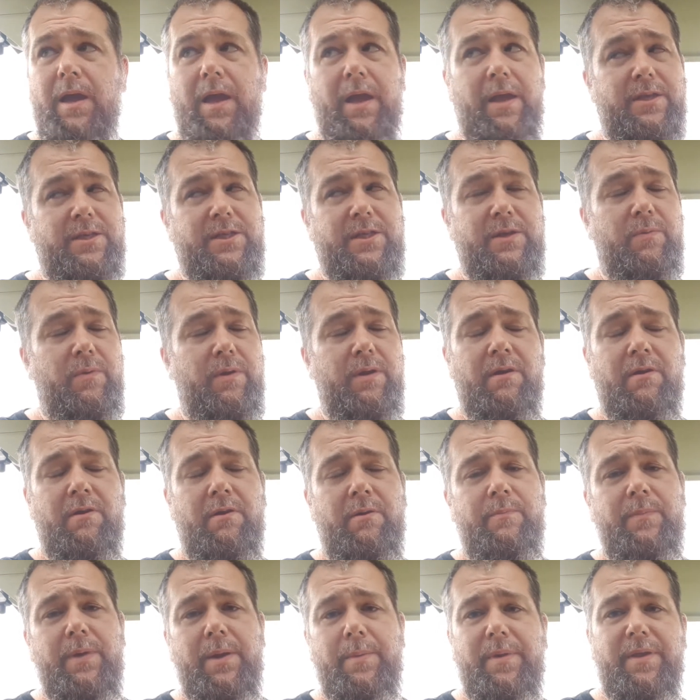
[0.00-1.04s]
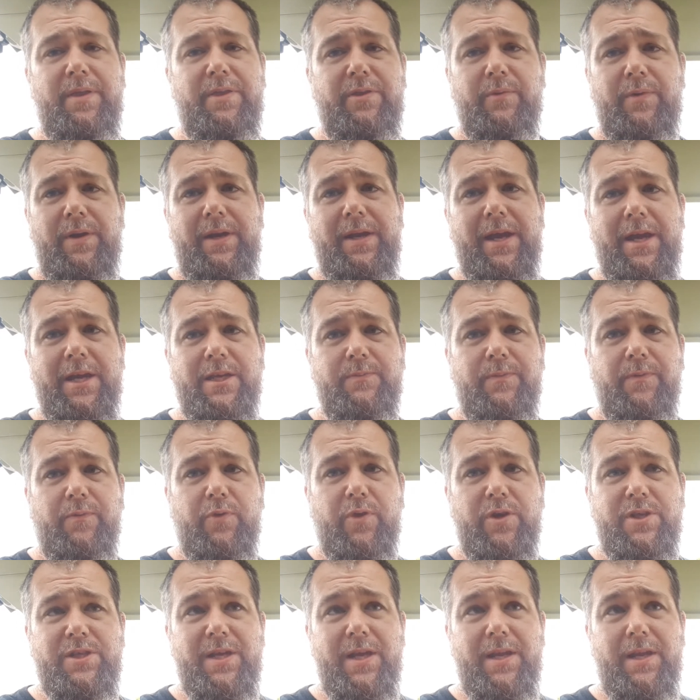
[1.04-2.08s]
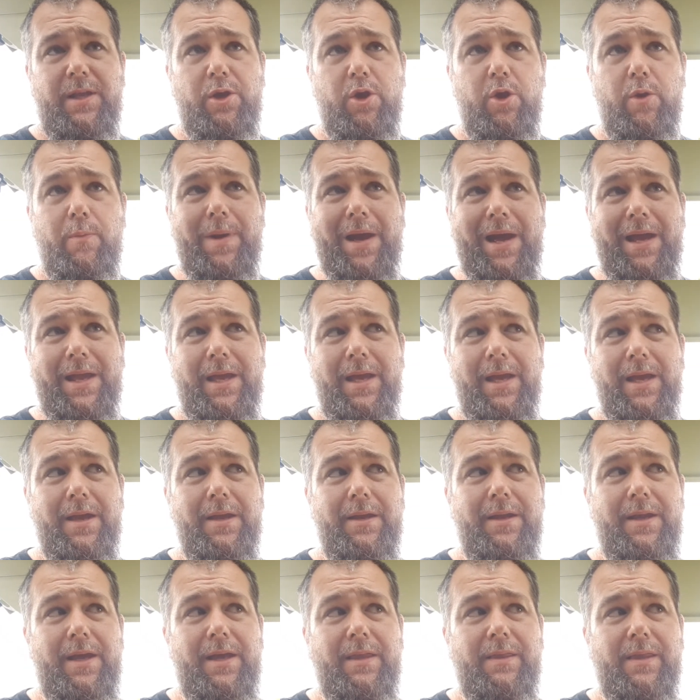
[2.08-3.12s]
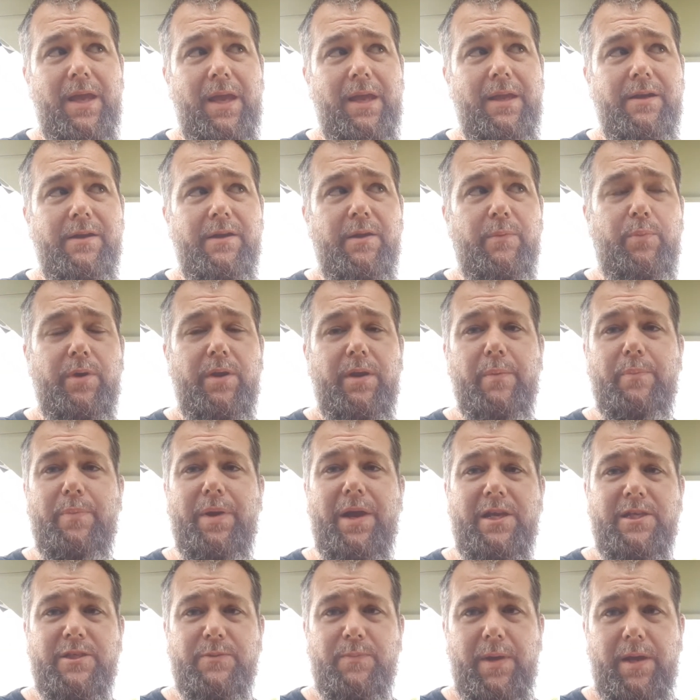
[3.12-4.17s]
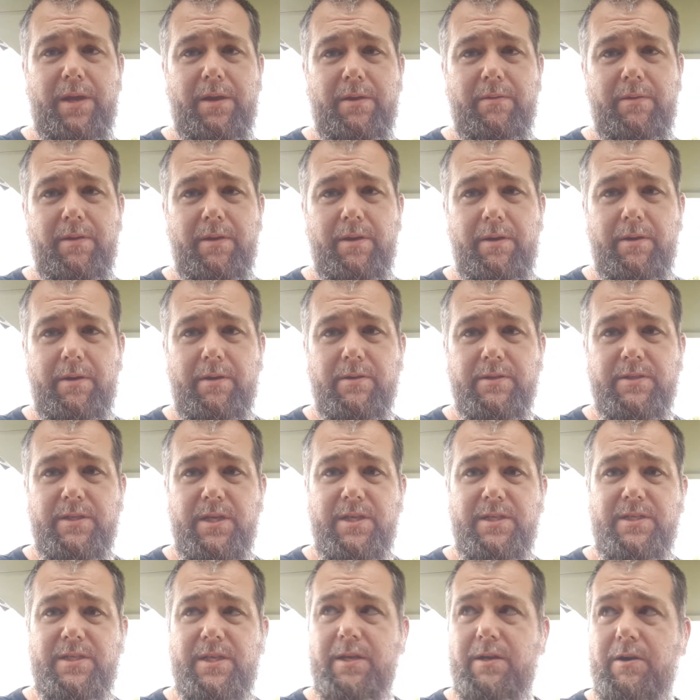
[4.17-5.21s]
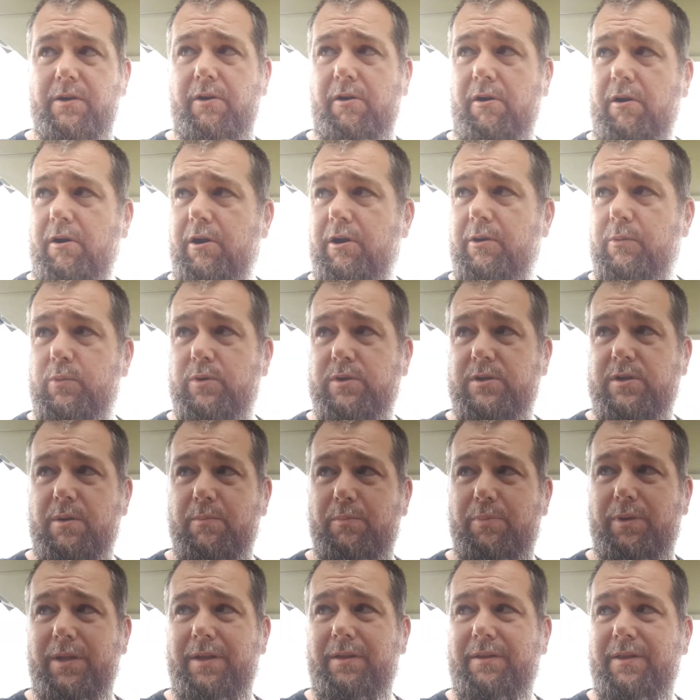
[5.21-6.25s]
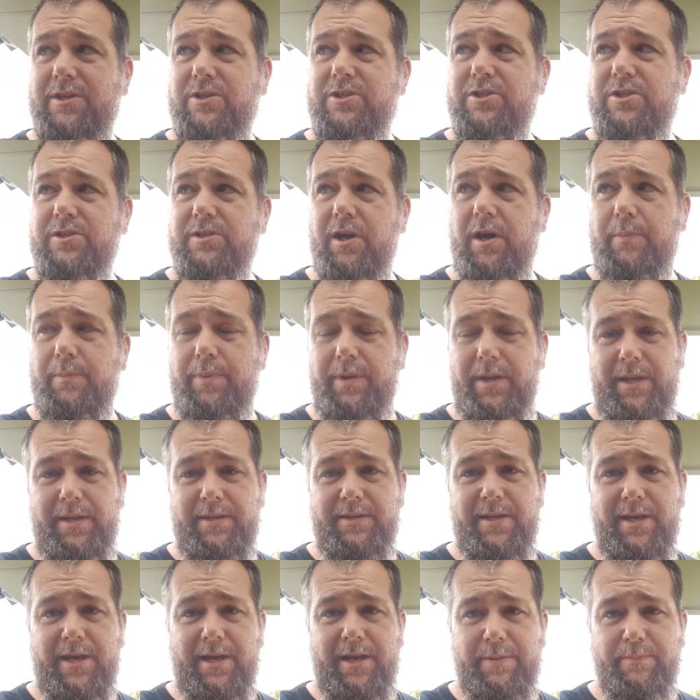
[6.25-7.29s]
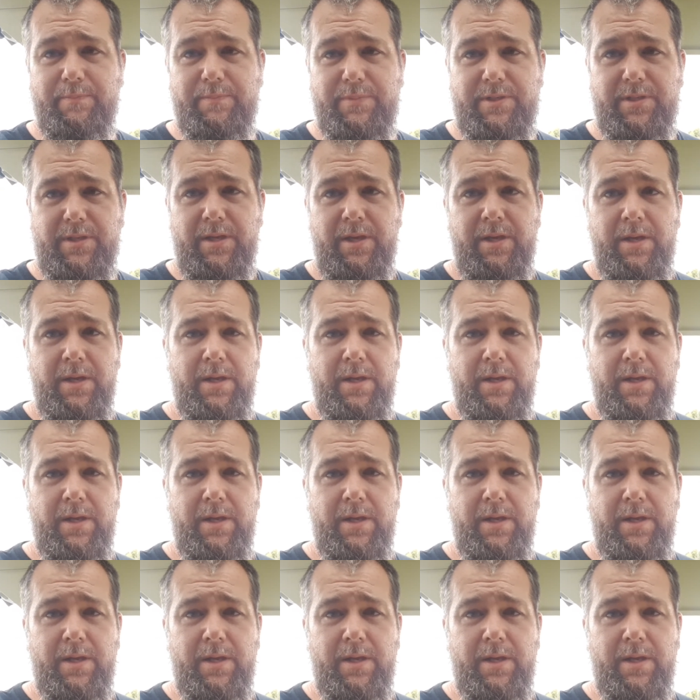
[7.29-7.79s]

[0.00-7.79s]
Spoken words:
She went home maybe 3 days before she had to go back in, and they ended up putting a pacemaker in her because they said her heart was completely stopping at times.